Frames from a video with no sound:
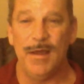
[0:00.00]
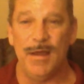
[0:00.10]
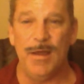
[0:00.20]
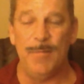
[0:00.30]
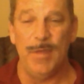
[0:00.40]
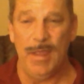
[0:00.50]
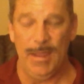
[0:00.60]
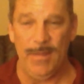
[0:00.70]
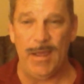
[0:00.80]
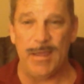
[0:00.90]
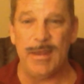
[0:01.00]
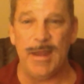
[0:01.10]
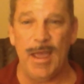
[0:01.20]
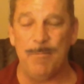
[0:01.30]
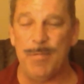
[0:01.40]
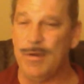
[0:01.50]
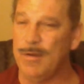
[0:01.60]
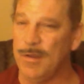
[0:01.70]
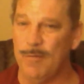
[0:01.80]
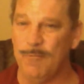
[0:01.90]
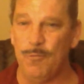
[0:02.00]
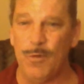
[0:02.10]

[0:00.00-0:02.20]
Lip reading: And that can happen if